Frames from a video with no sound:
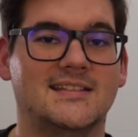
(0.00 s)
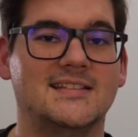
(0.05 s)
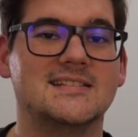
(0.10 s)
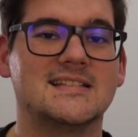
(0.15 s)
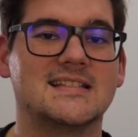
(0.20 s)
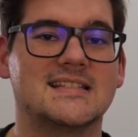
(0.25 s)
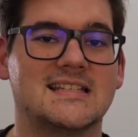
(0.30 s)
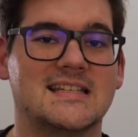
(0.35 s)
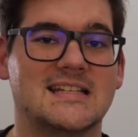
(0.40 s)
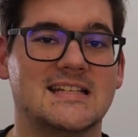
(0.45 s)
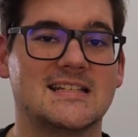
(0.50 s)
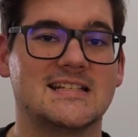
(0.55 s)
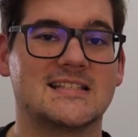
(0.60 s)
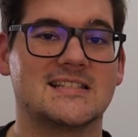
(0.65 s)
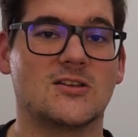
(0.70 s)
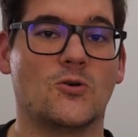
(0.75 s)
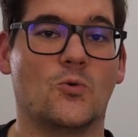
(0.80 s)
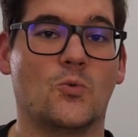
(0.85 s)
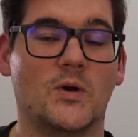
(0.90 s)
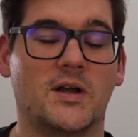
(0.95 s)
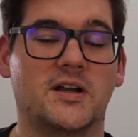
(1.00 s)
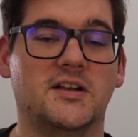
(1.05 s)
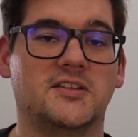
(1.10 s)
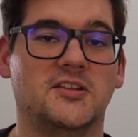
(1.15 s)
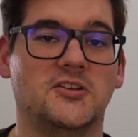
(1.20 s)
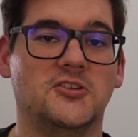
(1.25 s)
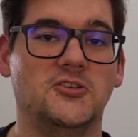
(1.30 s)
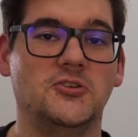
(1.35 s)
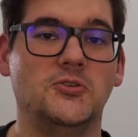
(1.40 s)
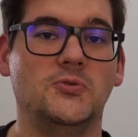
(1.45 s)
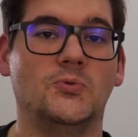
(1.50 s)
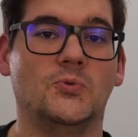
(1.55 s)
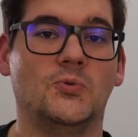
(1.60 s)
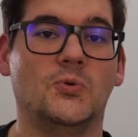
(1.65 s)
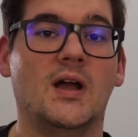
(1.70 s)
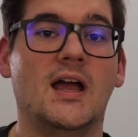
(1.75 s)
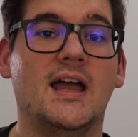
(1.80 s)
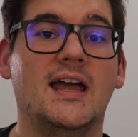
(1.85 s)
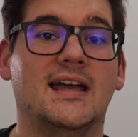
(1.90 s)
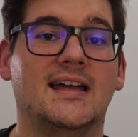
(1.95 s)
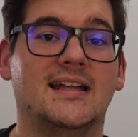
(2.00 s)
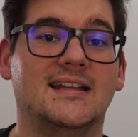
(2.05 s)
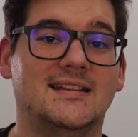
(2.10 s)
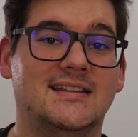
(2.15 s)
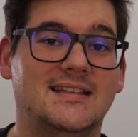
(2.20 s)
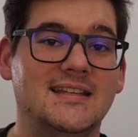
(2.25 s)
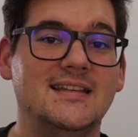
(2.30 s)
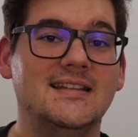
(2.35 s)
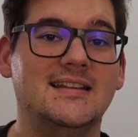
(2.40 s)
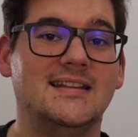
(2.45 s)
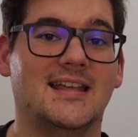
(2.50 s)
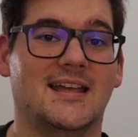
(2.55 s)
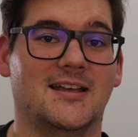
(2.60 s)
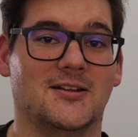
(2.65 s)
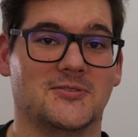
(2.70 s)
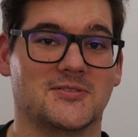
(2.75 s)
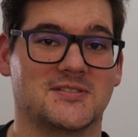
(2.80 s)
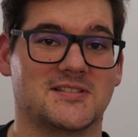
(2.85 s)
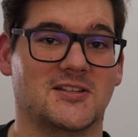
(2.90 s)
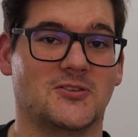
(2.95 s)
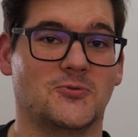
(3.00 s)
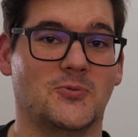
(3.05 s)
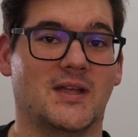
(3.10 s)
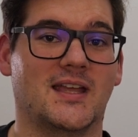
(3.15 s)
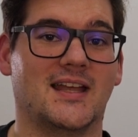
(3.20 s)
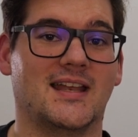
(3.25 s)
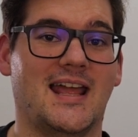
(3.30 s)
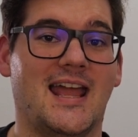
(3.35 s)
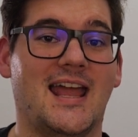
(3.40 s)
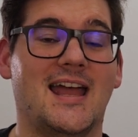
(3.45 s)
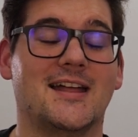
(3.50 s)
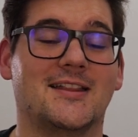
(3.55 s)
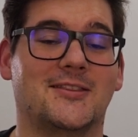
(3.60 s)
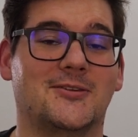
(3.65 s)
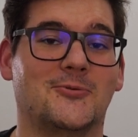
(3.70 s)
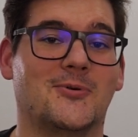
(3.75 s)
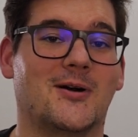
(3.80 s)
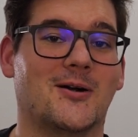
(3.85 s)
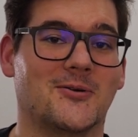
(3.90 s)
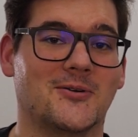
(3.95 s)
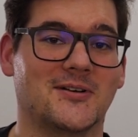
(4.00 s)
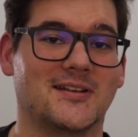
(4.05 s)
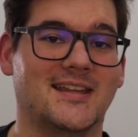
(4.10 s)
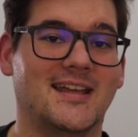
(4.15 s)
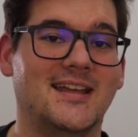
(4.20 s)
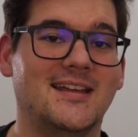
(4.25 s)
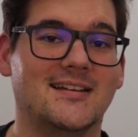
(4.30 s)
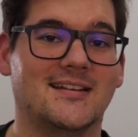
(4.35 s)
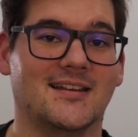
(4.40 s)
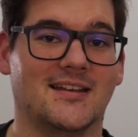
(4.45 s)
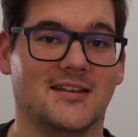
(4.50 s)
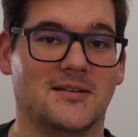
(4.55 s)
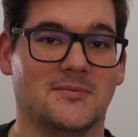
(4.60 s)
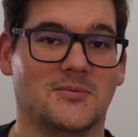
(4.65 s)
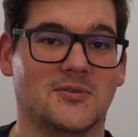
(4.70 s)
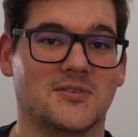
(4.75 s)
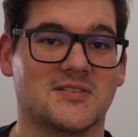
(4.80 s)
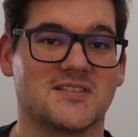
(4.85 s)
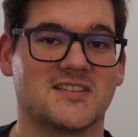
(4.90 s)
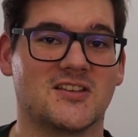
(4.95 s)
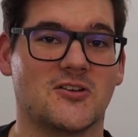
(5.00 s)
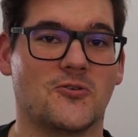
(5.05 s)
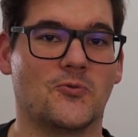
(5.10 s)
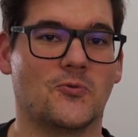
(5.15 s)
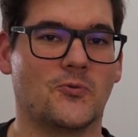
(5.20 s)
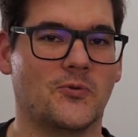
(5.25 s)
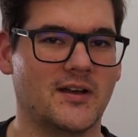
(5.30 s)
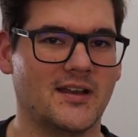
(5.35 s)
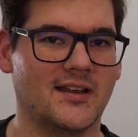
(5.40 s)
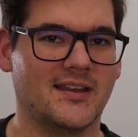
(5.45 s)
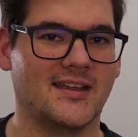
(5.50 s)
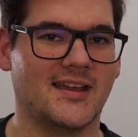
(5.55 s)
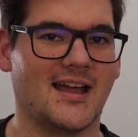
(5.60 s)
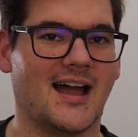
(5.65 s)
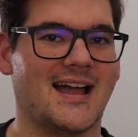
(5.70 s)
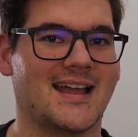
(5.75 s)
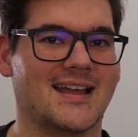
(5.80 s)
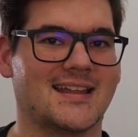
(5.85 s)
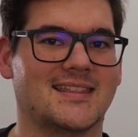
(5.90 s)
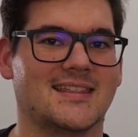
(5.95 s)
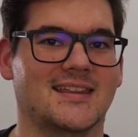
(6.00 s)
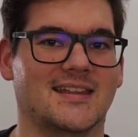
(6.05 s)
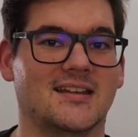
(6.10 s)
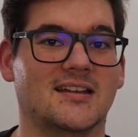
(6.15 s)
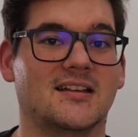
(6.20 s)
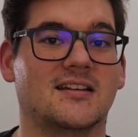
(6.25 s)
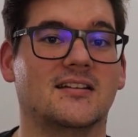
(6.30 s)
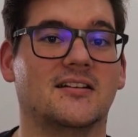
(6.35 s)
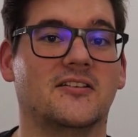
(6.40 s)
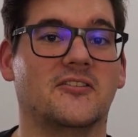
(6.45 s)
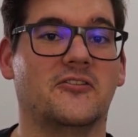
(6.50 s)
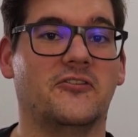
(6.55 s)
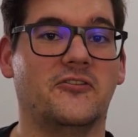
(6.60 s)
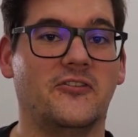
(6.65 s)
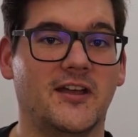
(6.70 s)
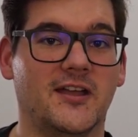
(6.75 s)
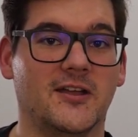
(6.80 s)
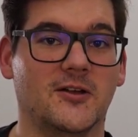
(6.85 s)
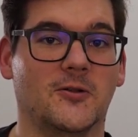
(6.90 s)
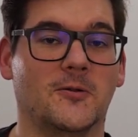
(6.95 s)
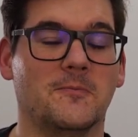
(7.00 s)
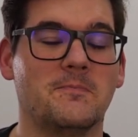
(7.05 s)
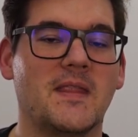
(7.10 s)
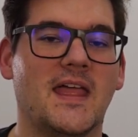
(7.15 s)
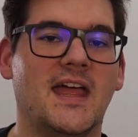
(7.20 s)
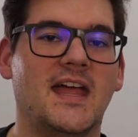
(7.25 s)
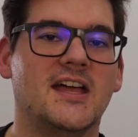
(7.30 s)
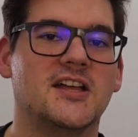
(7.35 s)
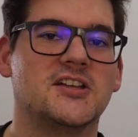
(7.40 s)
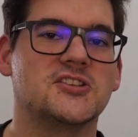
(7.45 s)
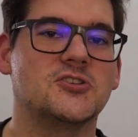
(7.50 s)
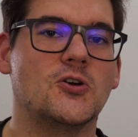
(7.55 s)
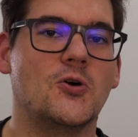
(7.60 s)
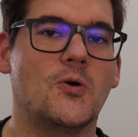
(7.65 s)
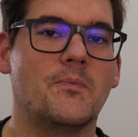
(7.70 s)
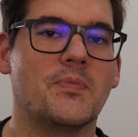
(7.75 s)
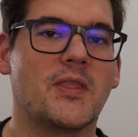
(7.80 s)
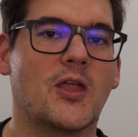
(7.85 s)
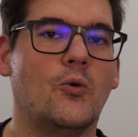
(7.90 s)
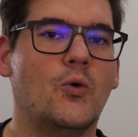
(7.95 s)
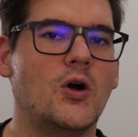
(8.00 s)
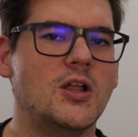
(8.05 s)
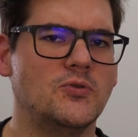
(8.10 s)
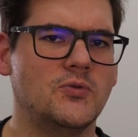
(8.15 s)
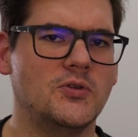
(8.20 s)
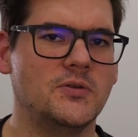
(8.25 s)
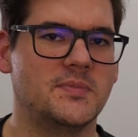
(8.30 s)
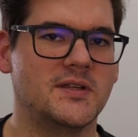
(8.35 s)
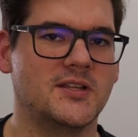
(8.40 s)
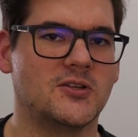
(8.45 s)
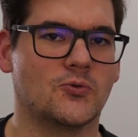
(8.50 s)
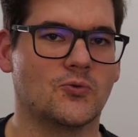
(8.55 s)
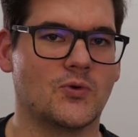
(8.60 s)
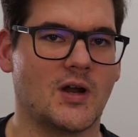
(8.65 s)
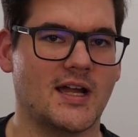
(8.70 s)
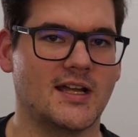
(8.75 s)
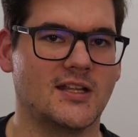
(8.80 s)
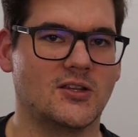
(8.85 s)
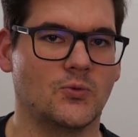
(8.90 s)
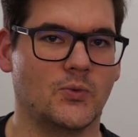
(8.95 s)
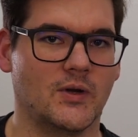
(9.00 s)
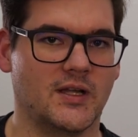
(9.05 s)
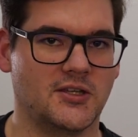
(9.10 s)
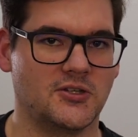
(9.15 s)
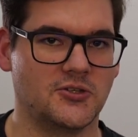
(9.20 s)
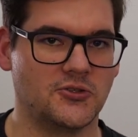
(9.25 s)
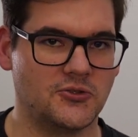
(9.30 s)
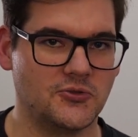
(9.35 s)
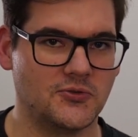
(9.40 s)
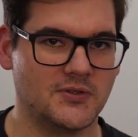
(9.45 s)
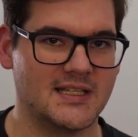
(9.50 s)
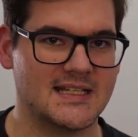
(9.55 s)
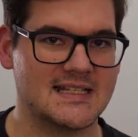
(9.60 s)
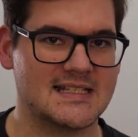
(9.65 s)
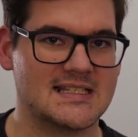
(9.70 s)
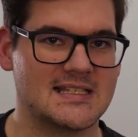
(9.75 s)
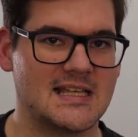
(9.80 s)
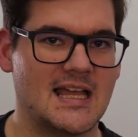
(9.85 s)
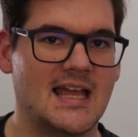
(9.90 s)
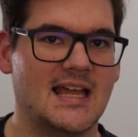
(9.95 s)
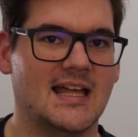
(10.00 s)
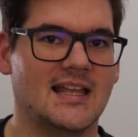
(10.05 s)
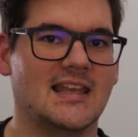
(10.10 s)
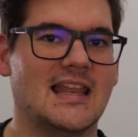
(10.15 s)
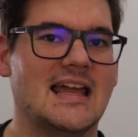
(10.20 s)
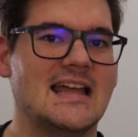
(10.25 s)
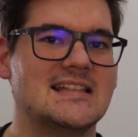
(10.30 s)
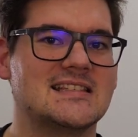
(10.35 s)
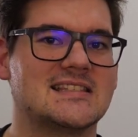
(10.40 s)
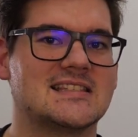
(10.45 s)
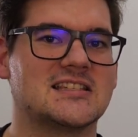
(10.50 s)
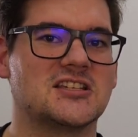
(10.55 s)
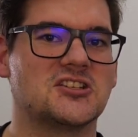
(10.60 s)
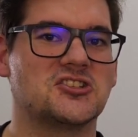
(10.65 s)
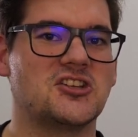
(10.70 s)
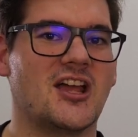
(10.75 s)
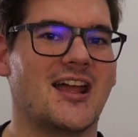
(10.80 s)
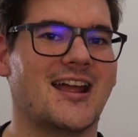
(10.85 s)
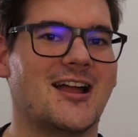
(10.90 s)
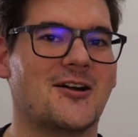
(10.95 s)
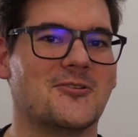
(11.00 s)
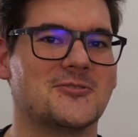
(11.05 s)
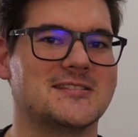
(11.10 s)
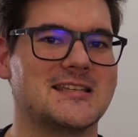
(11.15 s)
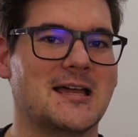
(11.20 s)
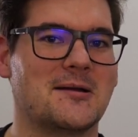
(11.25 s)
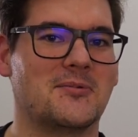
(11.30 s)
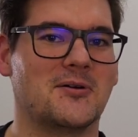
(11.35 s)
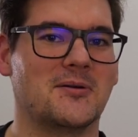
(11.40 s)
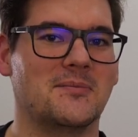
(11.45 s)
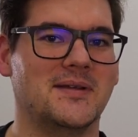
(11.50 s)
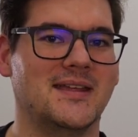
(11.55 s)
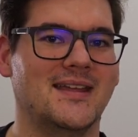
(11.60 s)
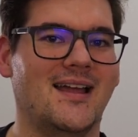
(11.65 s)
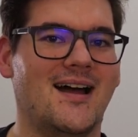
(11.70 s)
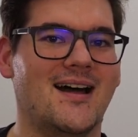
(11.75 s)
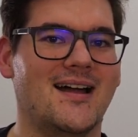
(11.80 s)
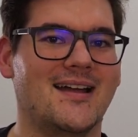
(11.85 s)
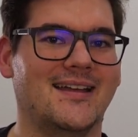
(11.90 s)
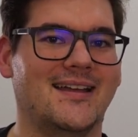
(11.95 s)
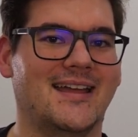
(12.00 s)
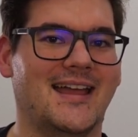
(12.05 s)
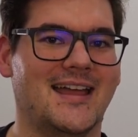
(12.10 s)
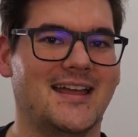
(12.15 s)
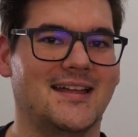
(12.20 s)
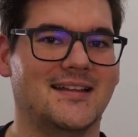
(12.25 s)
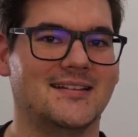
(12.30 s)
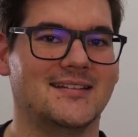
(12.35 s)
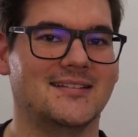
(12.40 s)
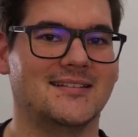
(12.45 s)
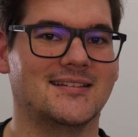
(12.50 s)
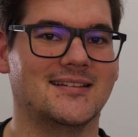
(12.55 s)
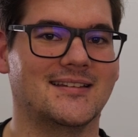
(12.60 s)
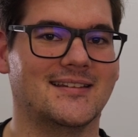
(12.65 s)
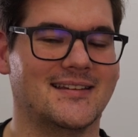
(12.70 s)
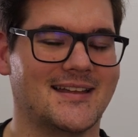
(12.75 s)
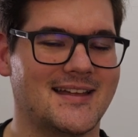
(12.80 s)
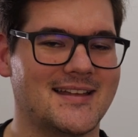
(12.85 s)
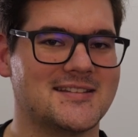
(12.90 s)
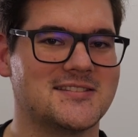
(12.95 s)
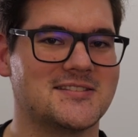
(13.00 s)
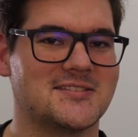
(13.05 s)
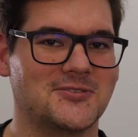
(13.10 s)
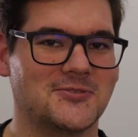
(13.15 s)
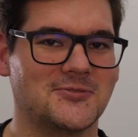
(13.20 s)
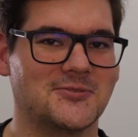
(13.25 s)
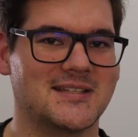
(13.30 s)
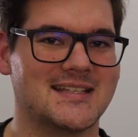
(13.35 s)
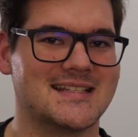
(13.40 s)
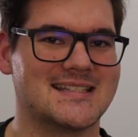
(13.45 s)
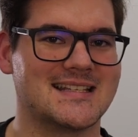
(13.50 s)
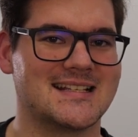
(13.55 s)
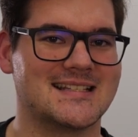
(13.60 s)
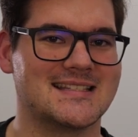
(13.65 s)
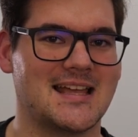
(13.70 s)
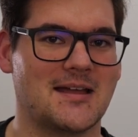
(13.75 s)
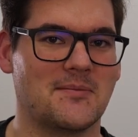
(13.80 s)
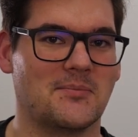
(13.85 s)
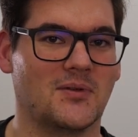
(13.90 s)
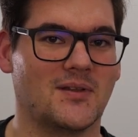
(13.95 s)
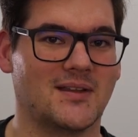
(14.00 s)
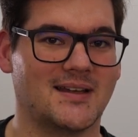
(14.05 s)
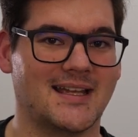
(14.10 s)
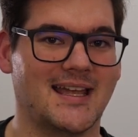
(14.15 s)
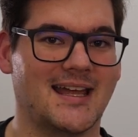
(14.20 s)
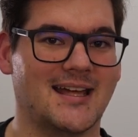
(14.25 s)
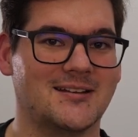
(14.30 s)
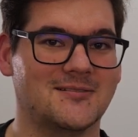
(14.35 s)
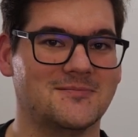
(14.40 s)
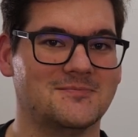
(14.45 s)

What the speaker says: this is where the new details that we can add to our data labels really, I think, fail. So what would be the right way to do this? Let's check out Zebra BI and let's do this example again.